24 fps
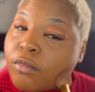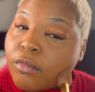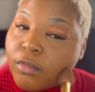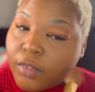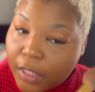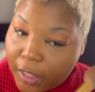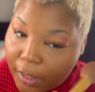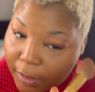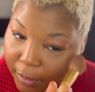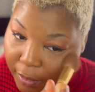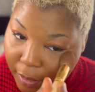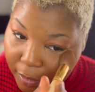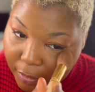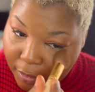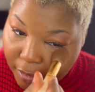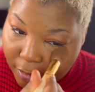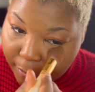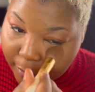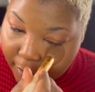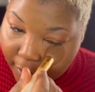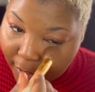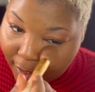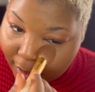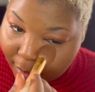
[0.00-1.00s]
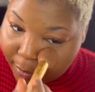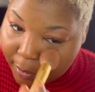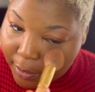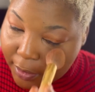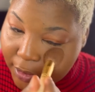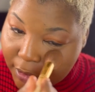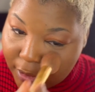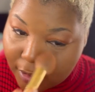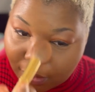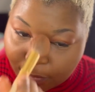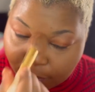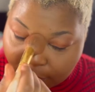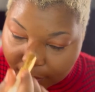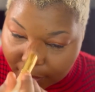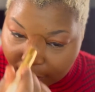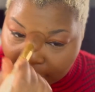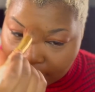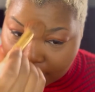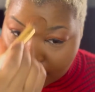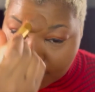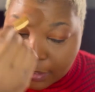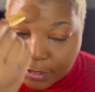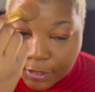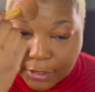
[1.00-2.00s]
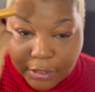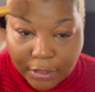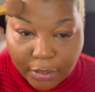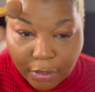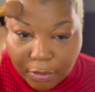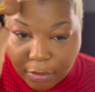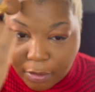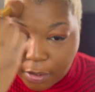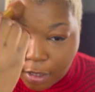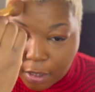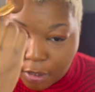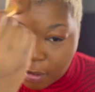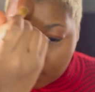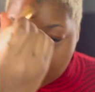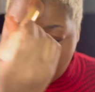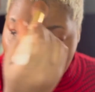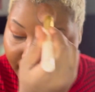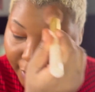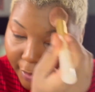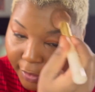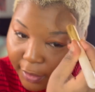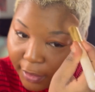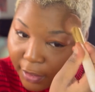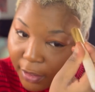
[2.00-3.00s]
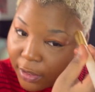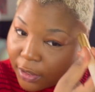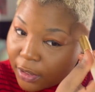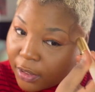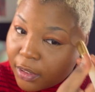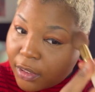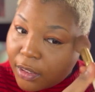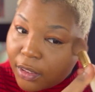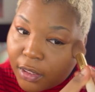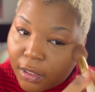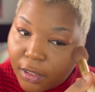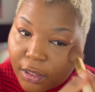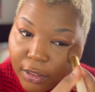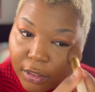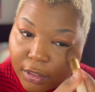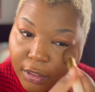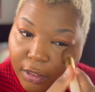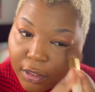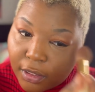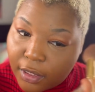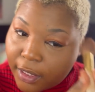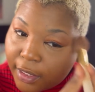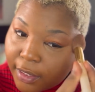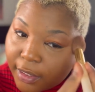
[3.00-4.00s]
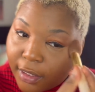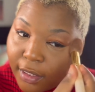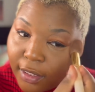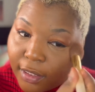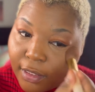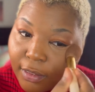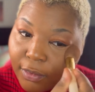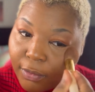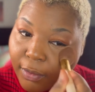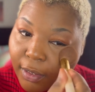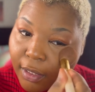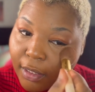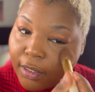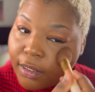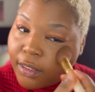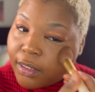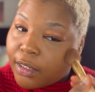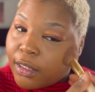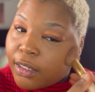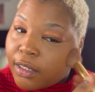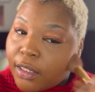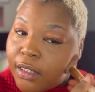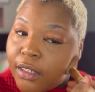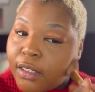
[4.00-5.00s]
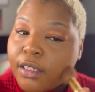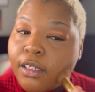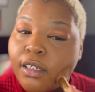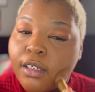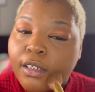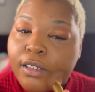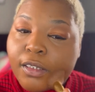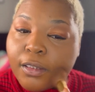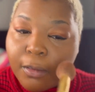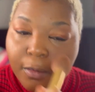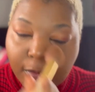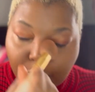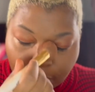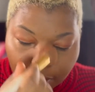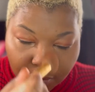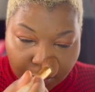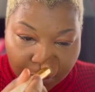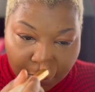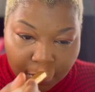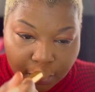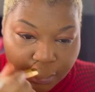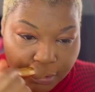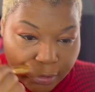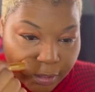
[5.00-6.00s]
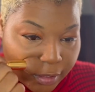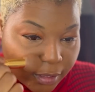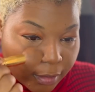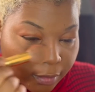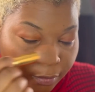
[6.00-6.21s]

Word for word: And I've been sniffing, y'all. It is so cold out here. So, like, this weather is, like,